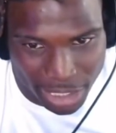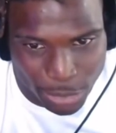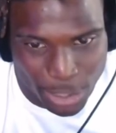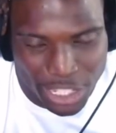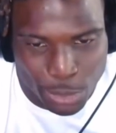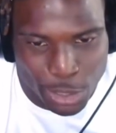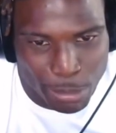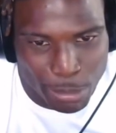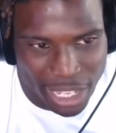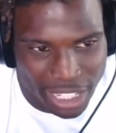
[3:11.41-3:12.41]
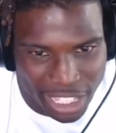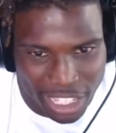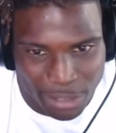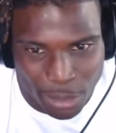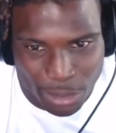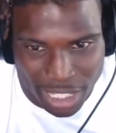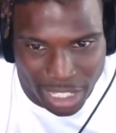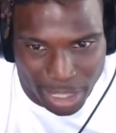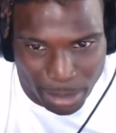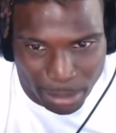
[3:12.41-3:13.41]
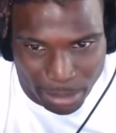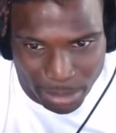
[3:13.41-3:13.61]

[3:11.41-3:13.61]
the greatest running back yet of all time.